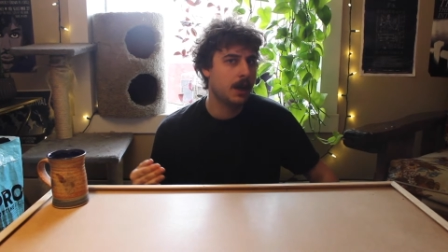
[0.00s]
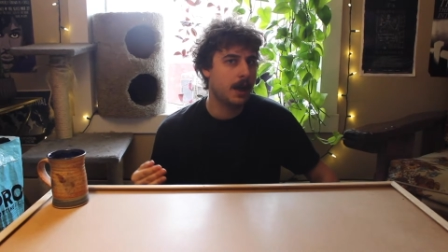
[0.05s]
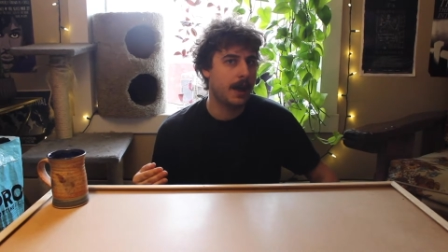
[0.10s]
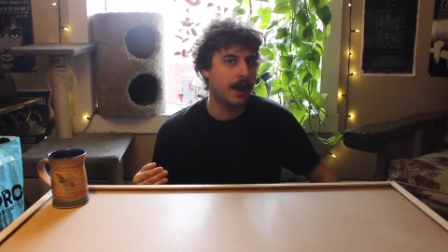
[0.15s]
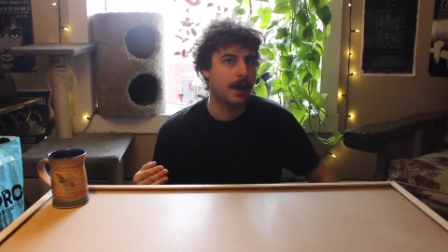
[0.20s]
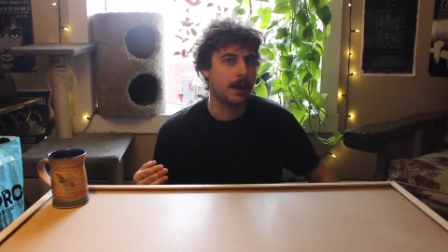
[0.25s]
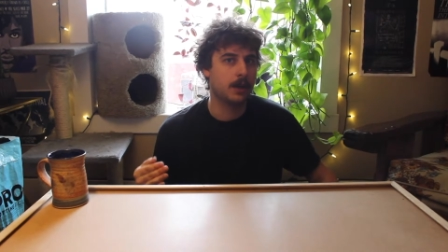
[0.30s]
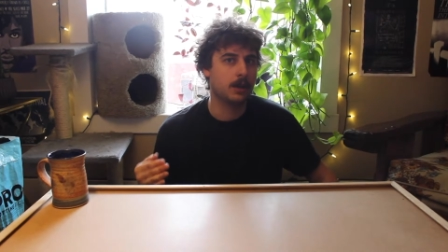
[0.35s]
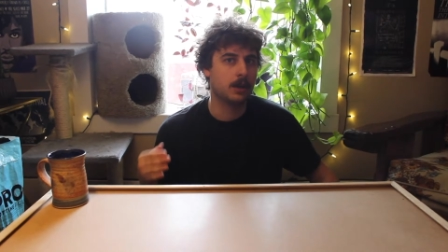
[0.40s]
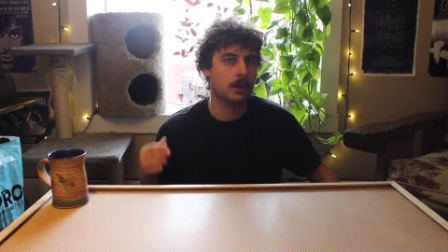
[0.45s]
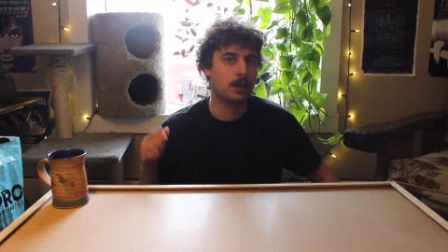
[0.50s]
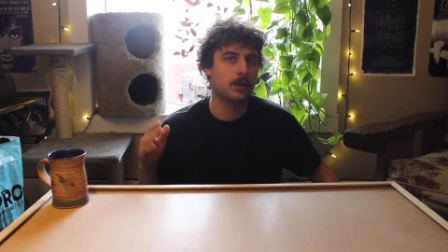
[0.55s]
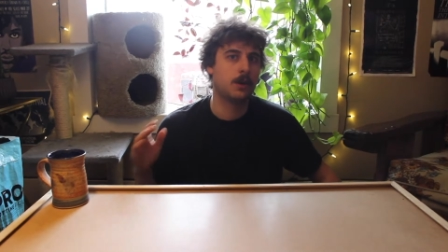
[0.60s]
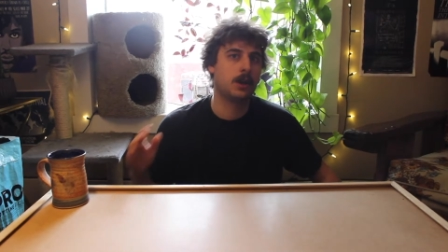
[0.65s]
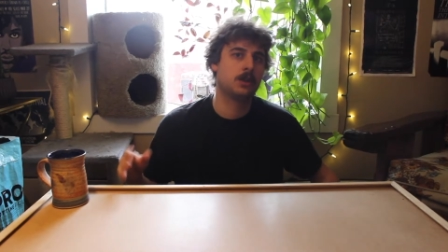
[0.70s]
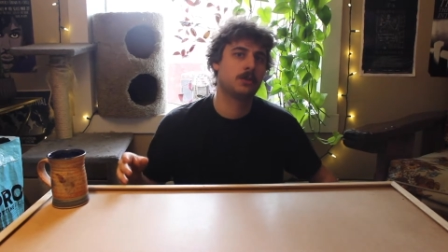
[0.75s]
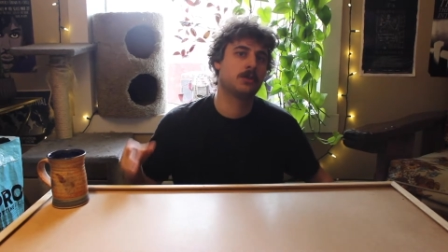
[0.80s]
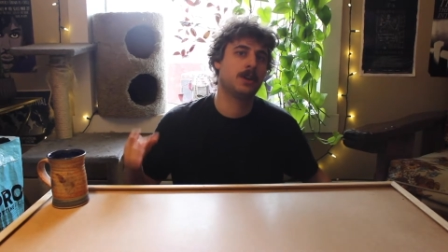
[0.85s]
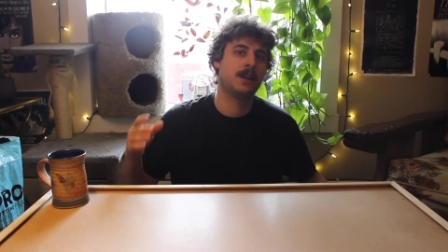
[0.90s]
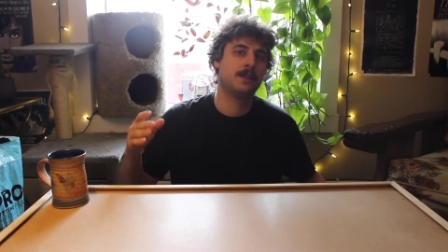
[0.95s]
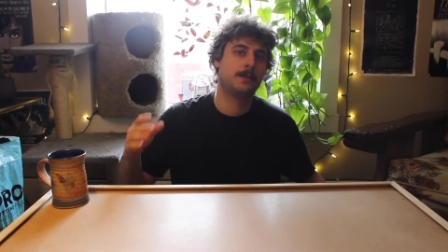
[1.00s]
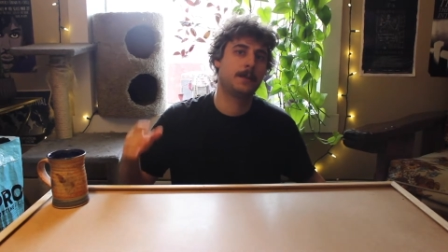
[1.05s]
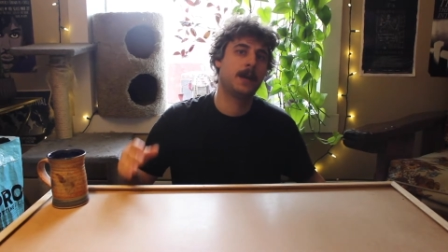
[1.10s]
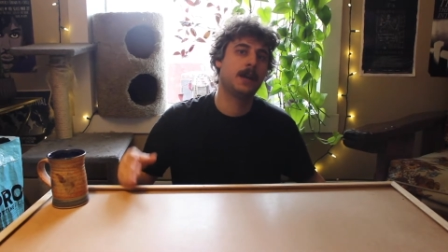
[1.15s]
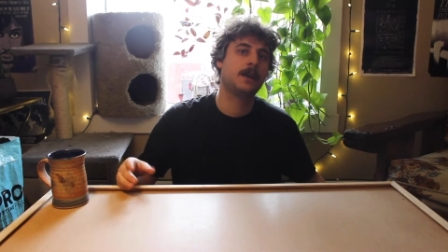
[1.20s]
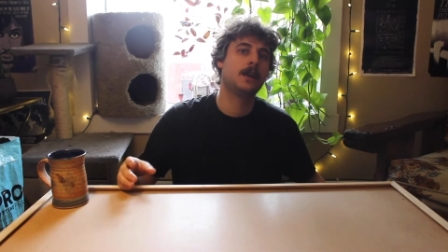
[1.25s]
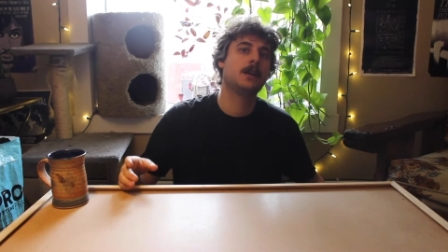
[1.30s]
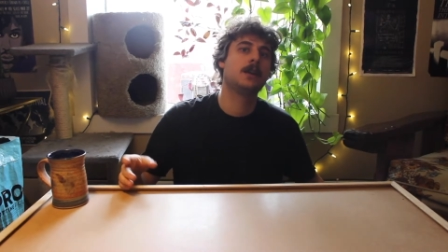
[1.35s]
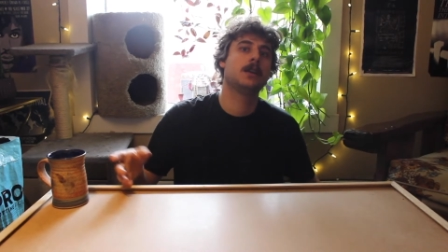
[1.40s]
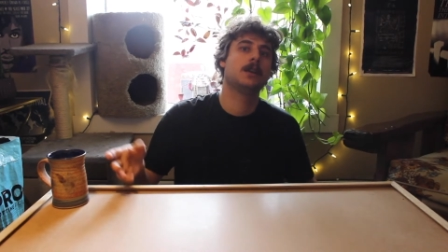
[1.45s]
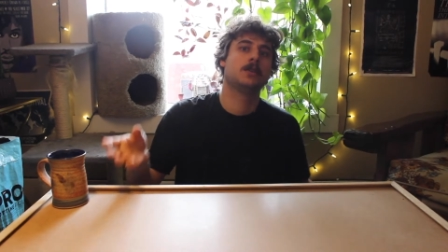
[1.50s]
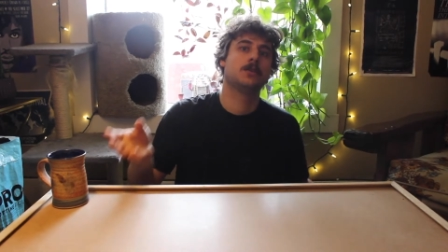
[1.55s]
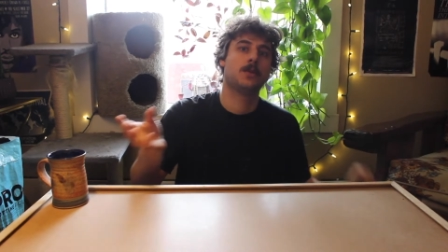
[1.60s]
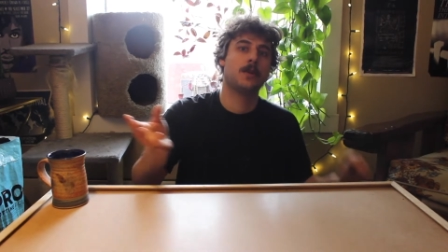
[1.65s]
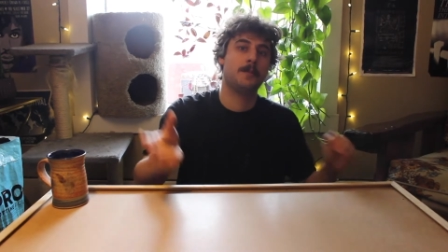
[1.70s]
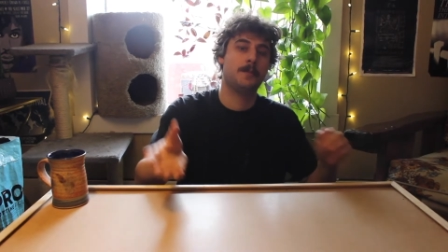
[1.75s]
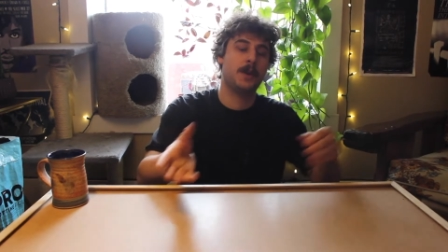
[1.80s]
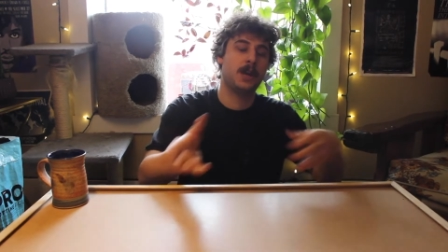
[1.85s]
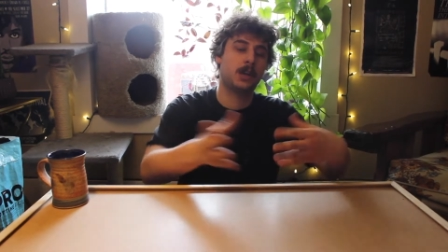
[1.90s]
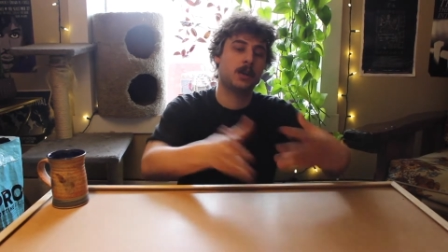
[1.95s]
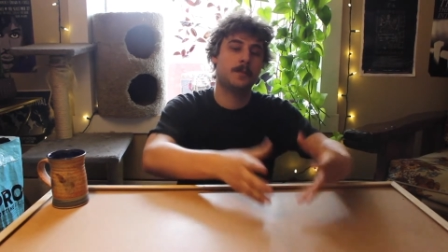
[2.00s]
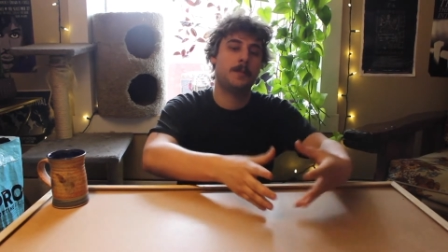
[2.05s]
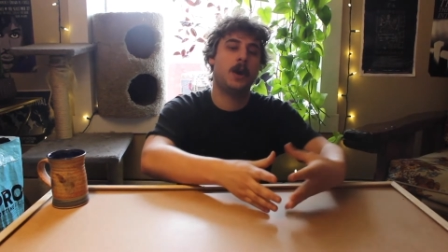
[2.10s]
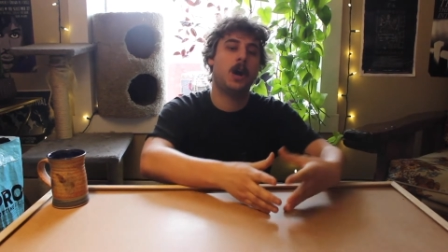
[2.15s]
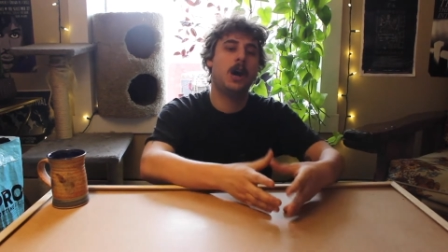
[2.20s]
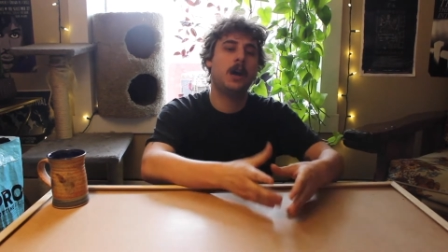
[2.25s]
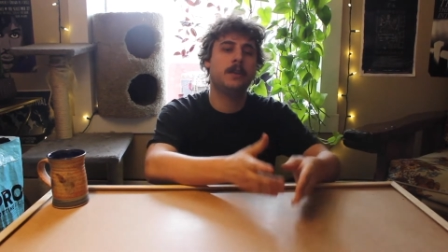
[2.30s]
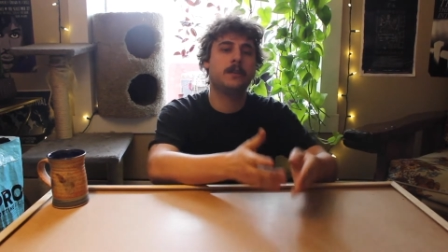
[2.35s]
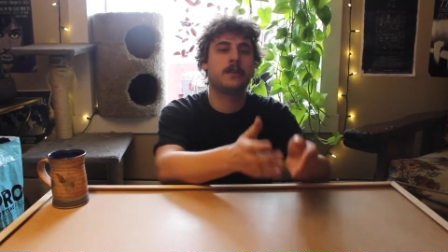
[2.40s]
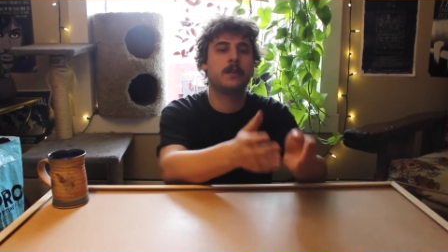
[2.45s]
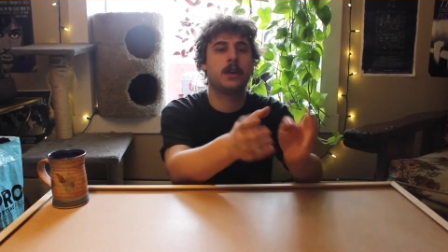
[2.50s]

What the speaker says: you're going to want to transplant it into a bigger pot